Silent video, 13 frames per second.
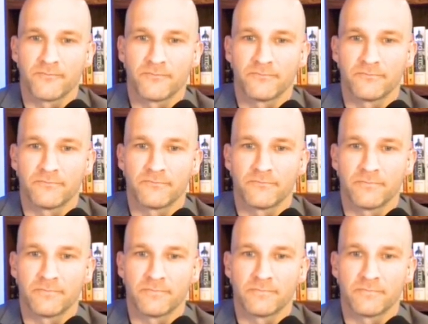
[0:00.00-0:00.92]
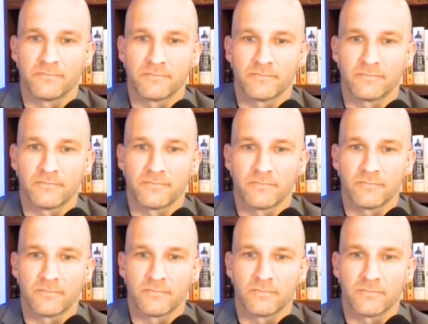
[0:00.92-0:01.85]

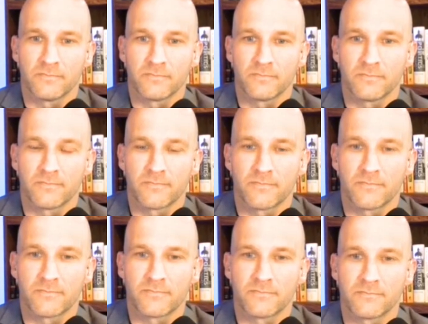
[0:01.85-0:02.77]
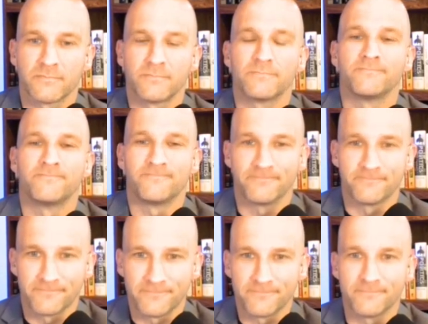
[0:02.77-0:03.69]

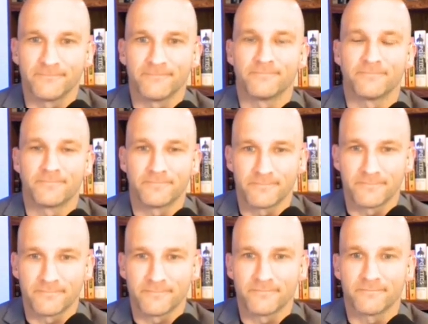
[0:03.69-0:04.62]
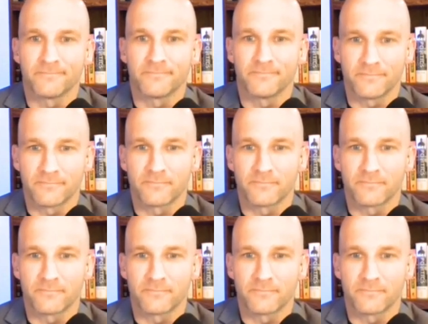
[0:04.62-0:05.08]
The person shown says nothing.